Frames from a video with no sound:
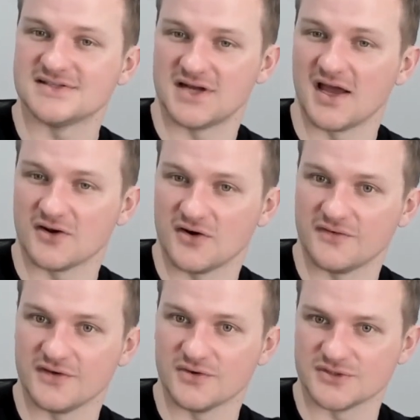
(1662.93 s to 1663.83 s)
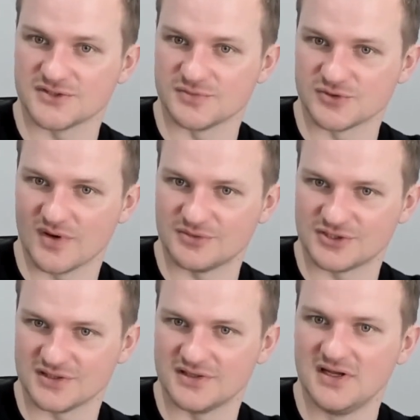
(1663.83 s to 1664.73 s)
and I can offer you a
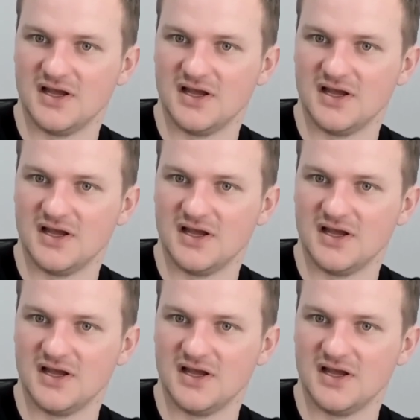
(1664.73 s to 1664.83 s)
subscription